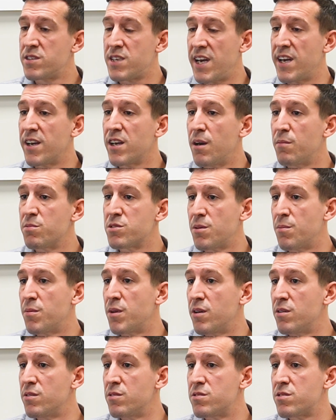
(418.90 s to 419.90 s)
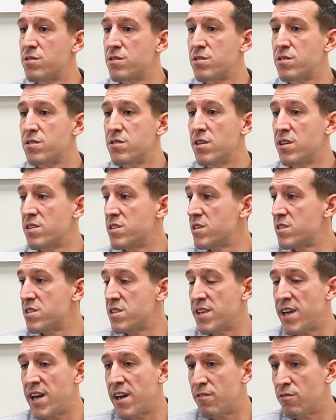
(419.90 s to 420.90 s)
take up some of those
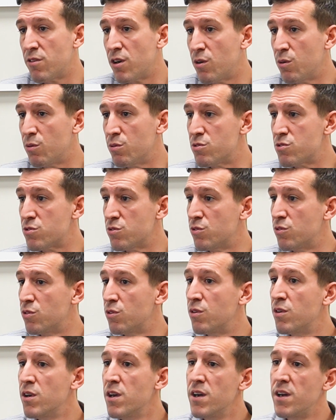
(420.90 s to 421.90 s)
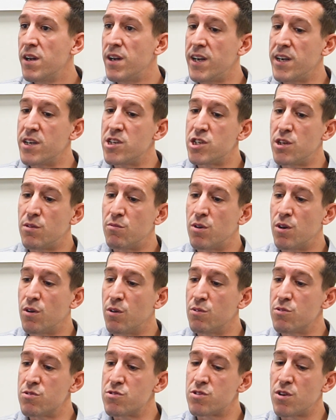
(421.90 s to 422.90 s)
assistant head roles or leadership
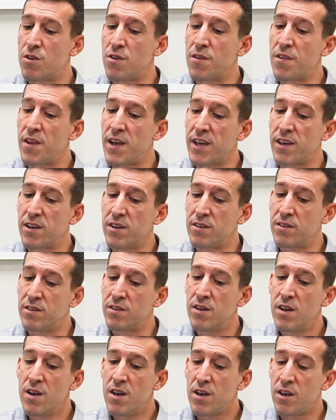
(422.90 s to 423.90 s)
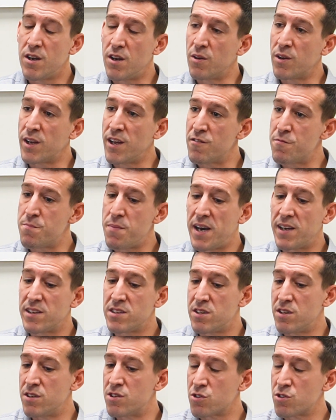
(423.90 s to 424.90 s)
roles so that they can you know give back to the